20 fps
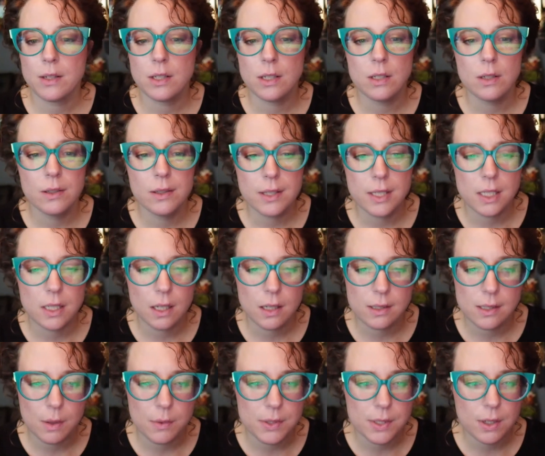to do this
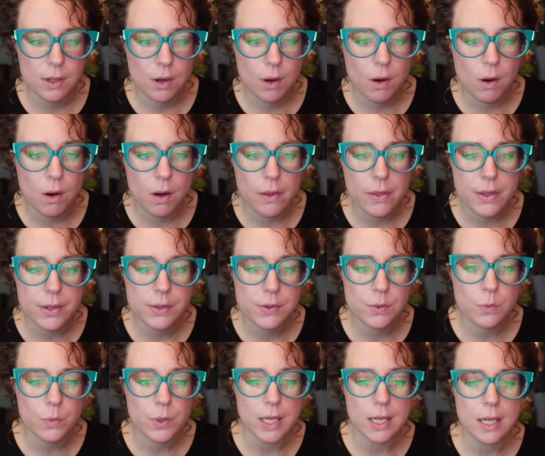because I was on a call
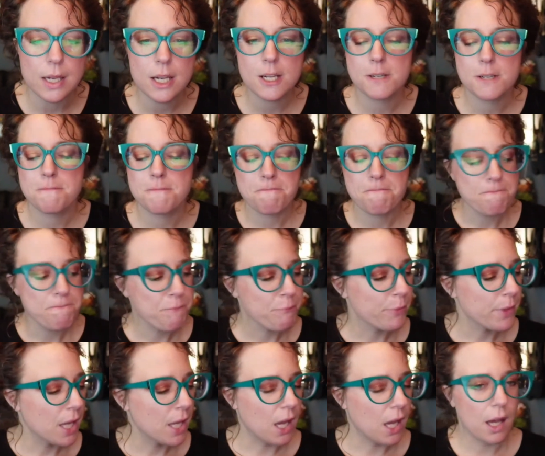this week,
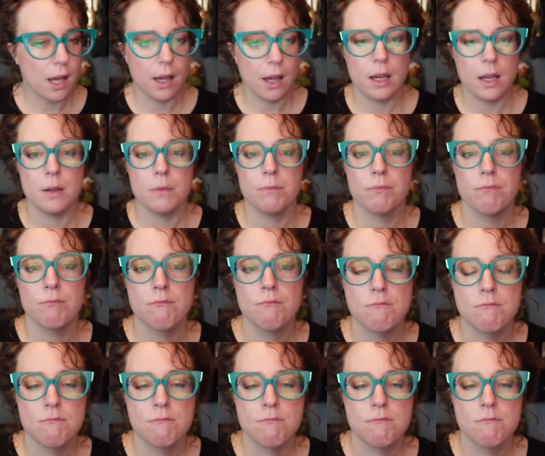um,